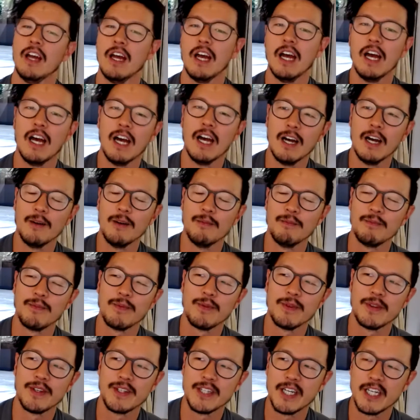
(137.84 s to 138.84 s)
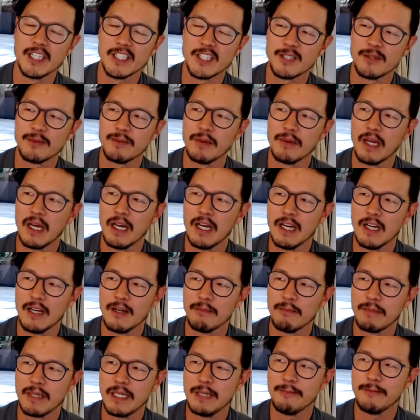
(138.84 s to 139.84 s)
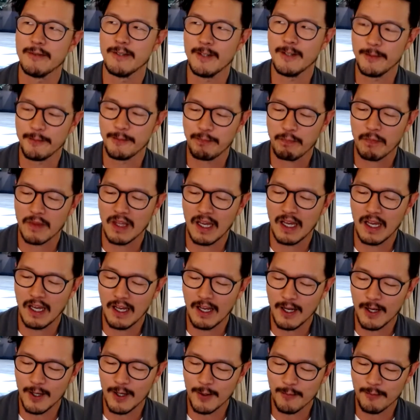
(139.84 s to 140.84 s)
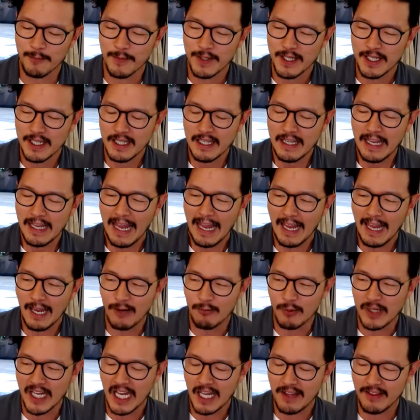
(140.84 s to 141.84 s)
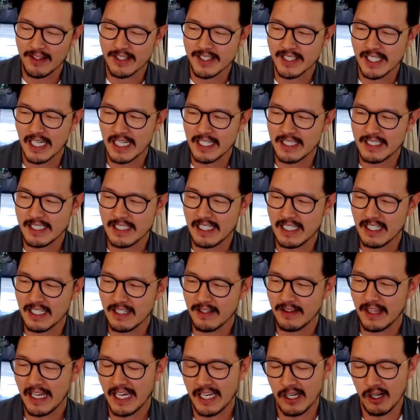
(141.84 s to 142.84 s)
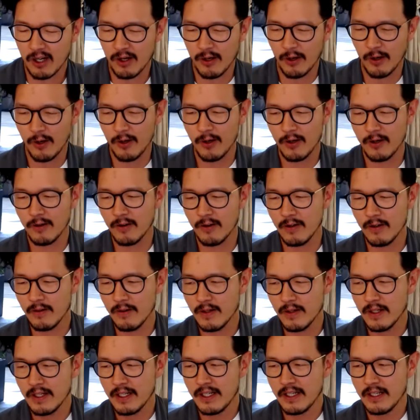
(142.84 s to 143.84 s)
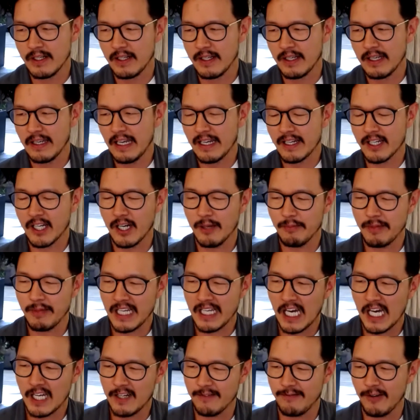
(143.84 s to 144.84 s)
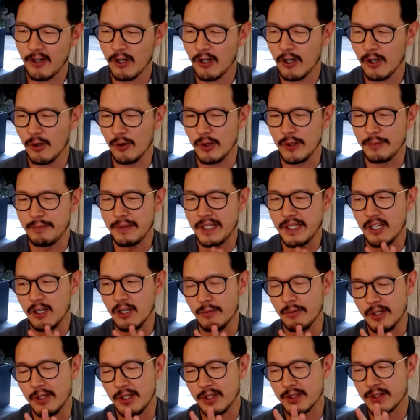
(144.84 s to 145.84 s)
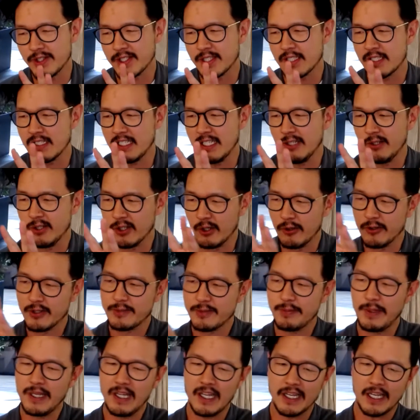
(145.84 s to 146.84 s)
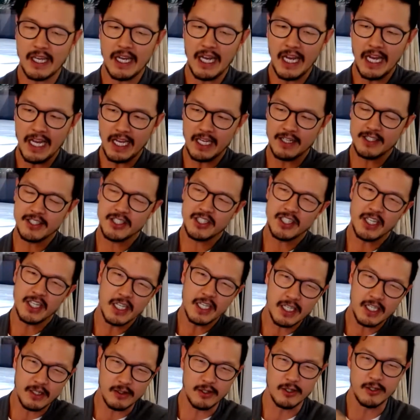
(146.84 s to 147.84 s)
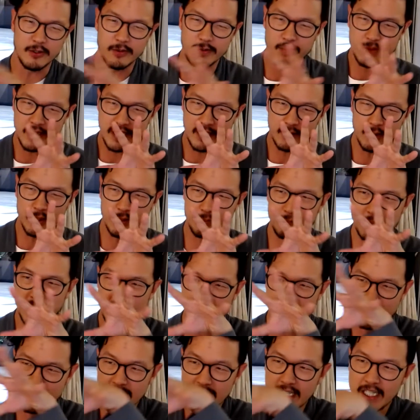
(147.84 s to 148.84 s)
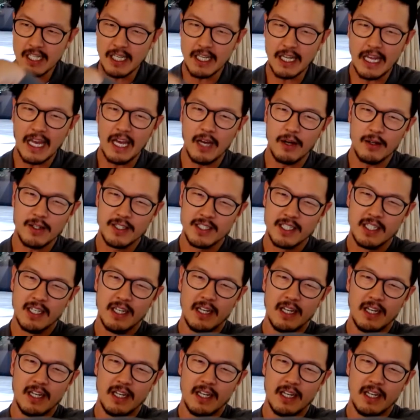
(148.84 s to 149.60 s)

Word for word: uh, touched uh, people. Um, and we had this idea that her coming out of her would be almost, it would almost be like a handshake. It would, it would be seeking out